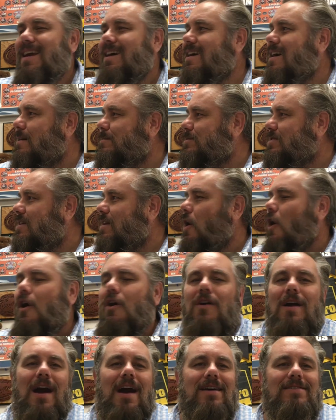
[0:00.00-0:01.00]
It comes in
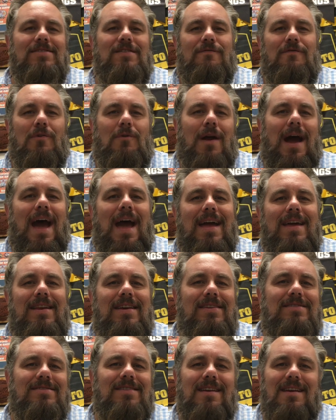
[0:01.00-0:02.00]
all kinds of
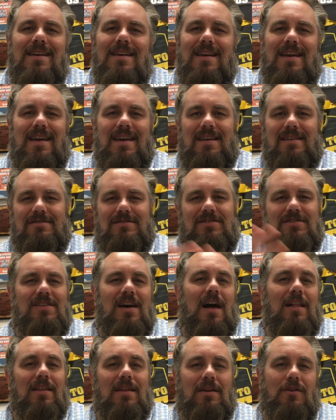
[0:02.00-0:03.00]
varieties in
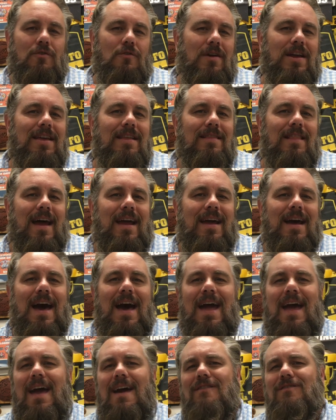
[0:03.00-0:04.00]
solid green like
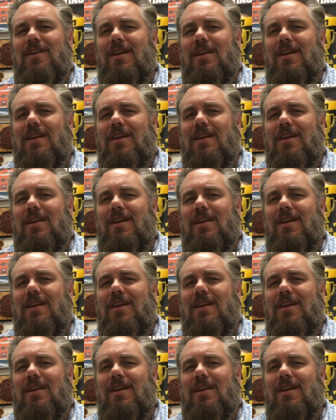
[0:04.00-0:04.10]
I have.